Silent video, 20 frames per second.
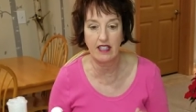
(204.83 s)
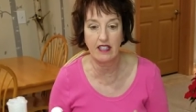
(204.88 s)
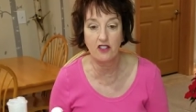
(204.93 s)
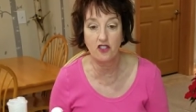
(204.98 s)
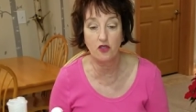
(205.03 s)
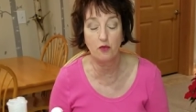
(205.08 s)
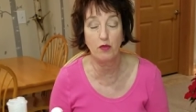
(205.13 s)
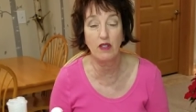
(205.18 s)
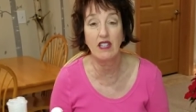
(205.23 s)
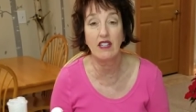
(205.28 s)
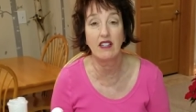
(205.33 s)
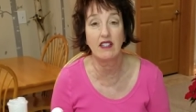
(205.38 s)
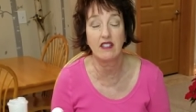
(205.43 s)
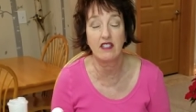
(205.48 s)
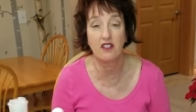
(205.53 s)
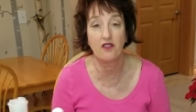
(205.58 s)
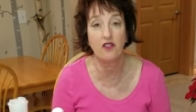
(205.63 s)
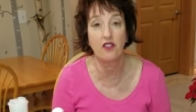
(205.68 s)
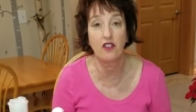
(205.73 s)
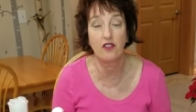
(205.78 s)
each be a
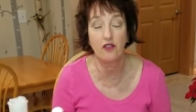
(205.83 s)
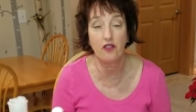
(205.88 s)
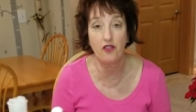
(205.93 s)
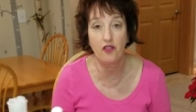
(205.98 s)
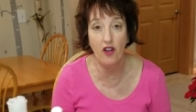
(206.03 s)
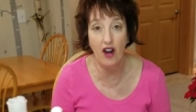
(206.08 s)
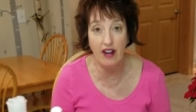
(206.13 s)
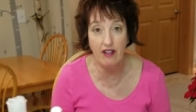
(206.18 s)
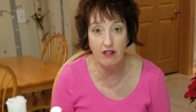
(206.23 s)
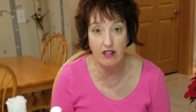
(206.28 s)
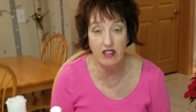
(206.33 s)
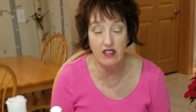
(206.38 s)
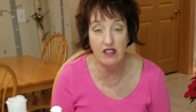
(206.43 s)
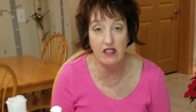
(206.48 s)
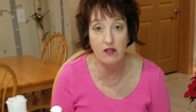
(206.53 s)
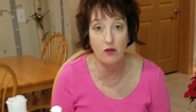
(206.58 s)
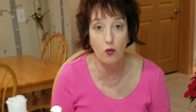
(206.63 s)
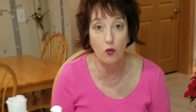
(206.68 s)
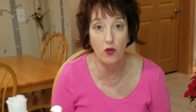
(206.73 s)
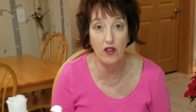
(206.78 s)
different
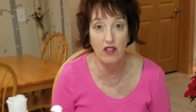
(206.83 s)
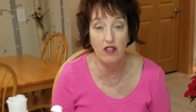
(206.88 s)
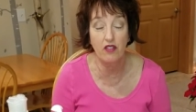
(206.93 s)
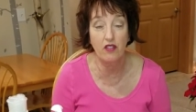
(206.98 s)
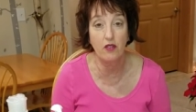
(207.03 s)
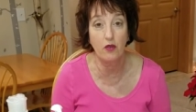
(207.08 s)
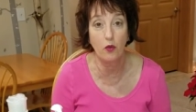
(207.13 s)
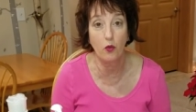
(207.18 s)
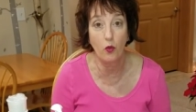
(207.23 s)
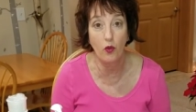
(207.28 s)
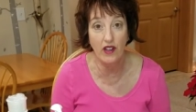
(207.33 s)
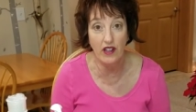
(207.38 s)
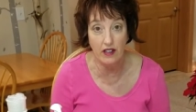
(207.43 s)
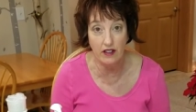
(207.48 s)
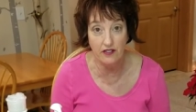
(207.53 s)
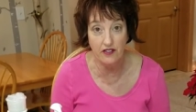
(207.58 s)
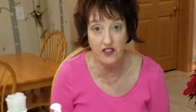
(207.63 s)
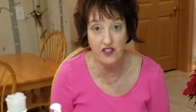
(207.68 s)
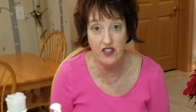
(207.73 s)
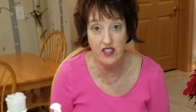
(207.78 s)
fragrance with the
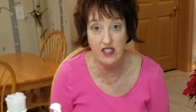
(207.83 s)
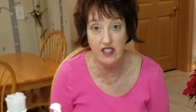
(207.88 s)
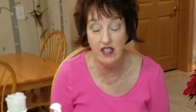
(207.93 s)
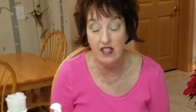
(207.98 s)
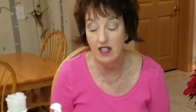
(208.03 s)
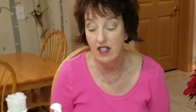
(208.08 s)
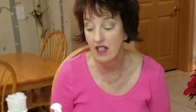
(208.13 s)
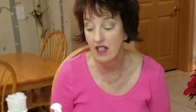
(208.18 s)
whiffs.